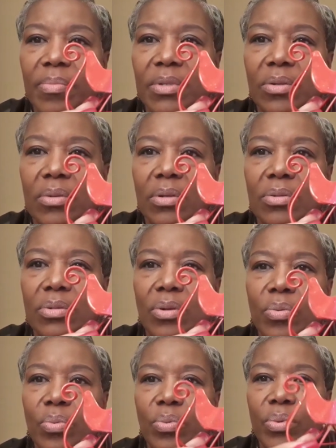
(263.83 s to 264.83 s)
So those
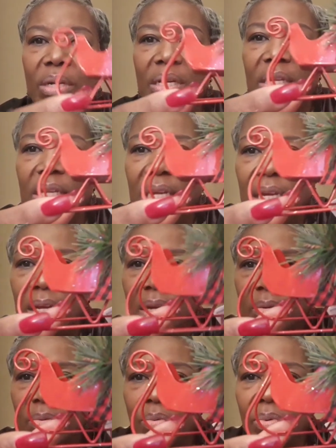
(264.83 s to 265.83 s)
are really,
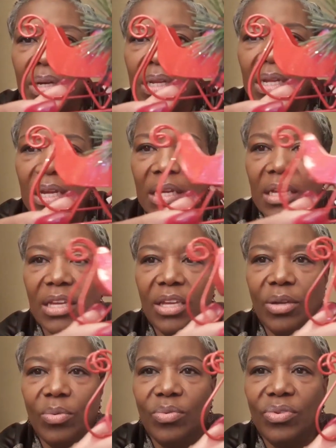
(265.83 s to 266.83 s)
really
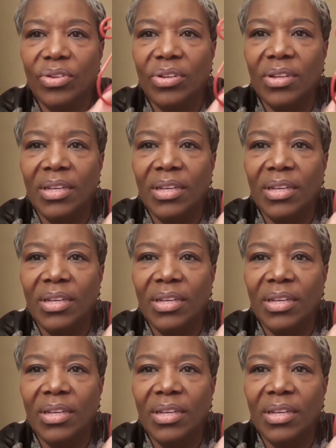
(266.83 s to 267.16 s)
cute.